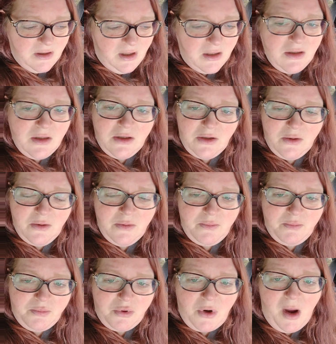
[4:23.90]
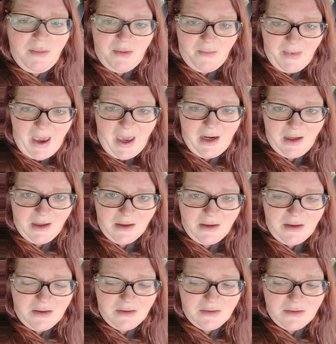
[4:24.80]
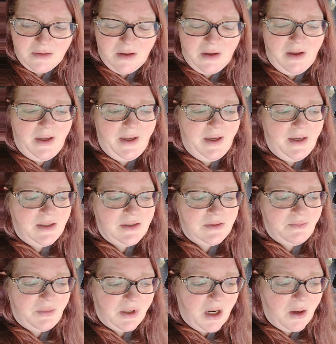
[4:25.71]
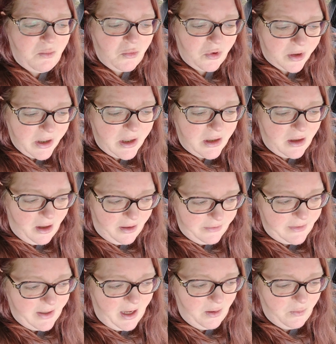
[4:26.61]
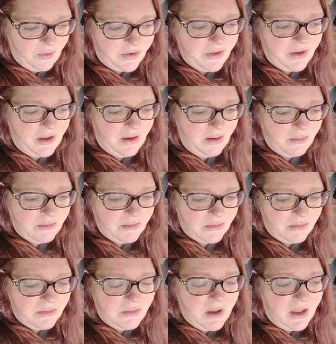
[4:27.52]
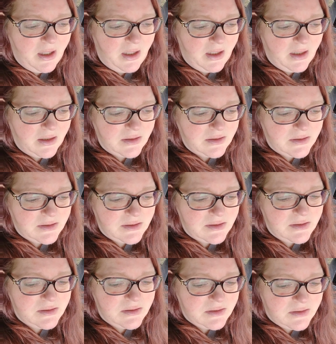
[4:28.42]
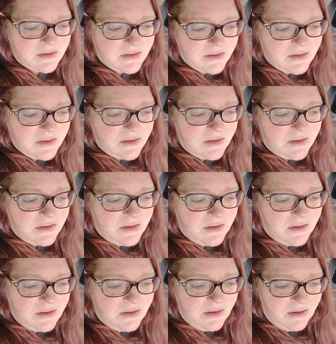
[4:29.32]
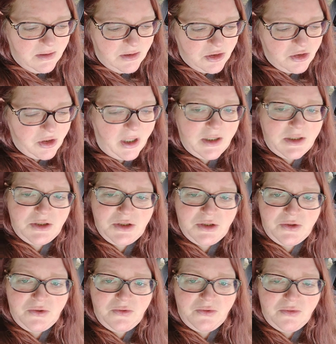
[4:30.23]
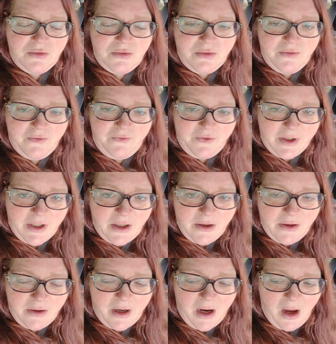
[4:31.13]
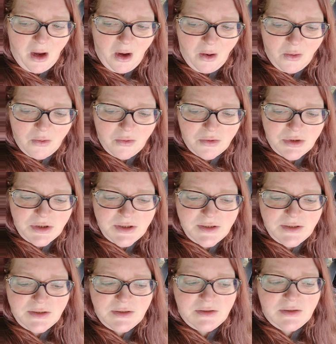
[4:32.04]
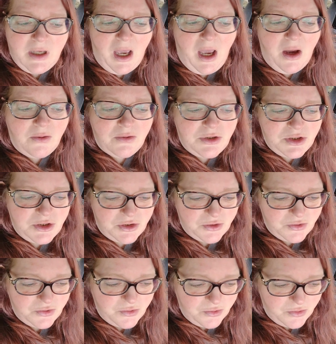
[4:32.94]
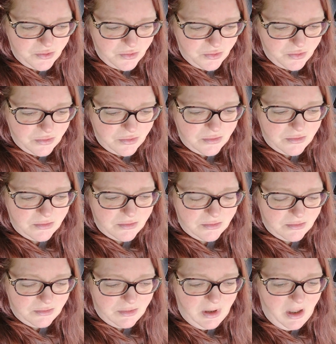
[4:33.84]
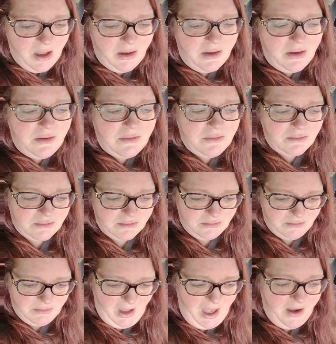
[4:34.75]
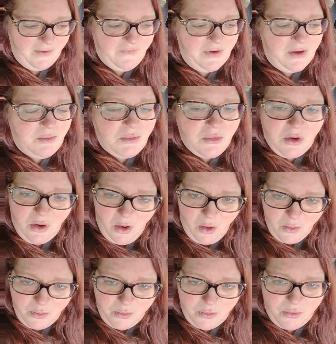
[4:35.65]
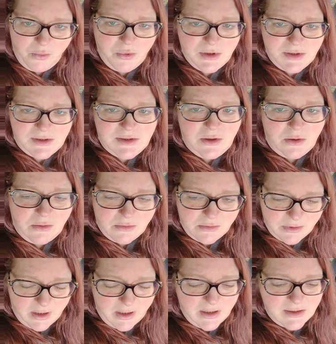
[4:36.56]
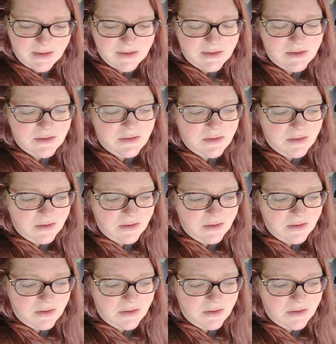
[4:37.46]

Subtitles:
a little problematic, but I'm working on that with him and trying to figure out how to have him cope with certain things